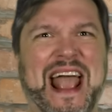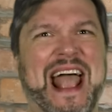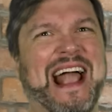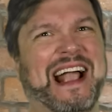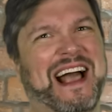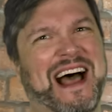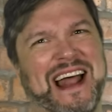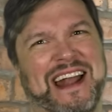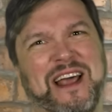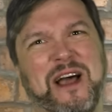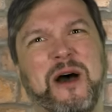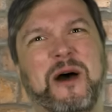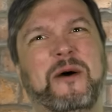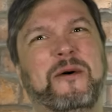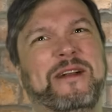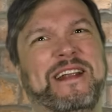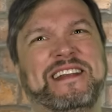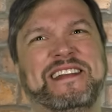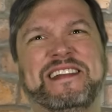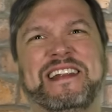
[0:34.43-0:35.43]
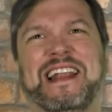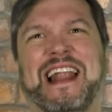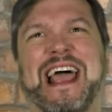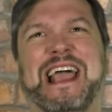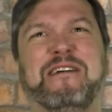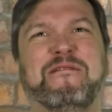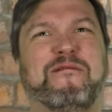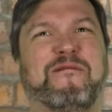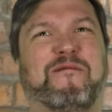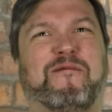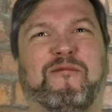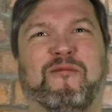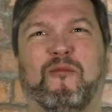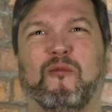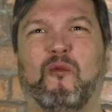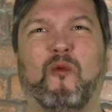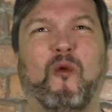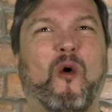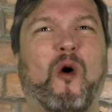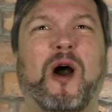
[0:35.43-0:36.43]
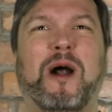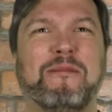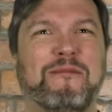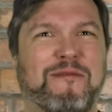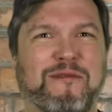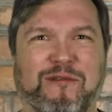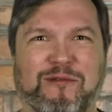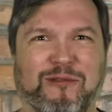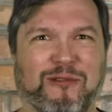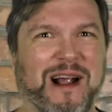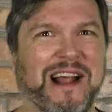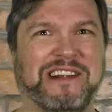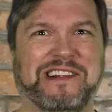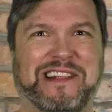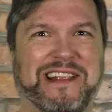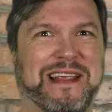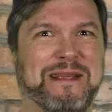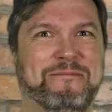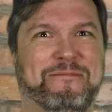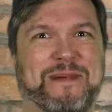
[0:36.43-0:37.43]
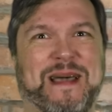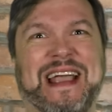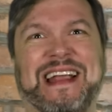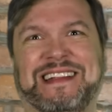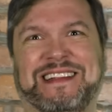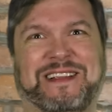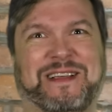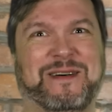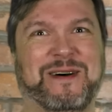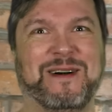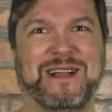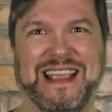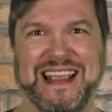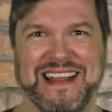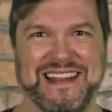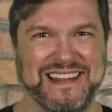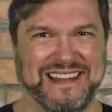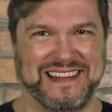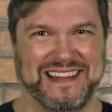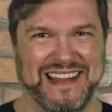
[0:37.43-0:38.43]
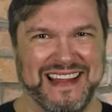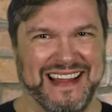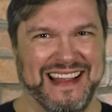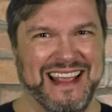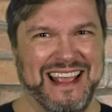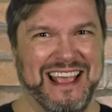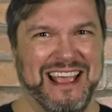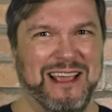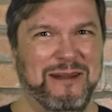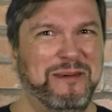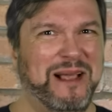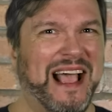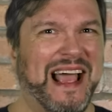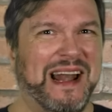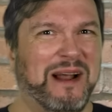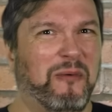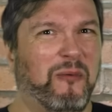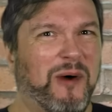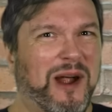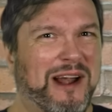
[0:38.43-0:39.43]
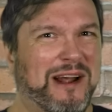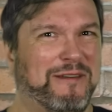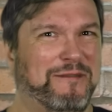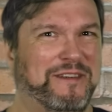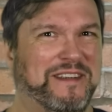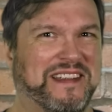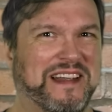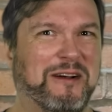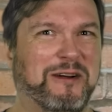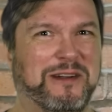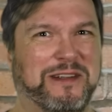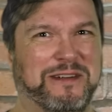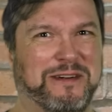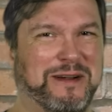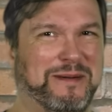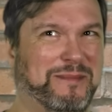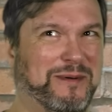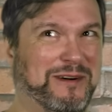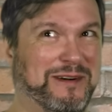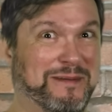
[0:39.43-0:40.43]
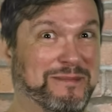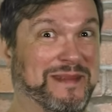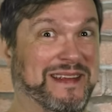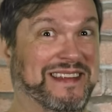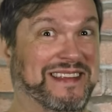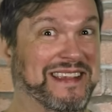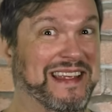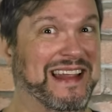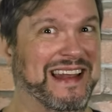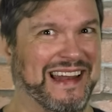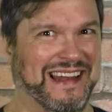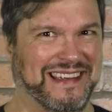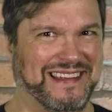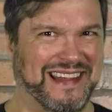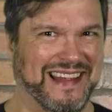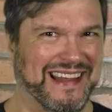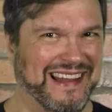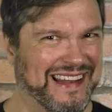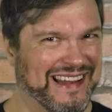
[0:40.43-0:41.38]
hang on, who doesn't like warm, freshly baked cookies? It'd be kind of weird if Secretary Burgum didn't.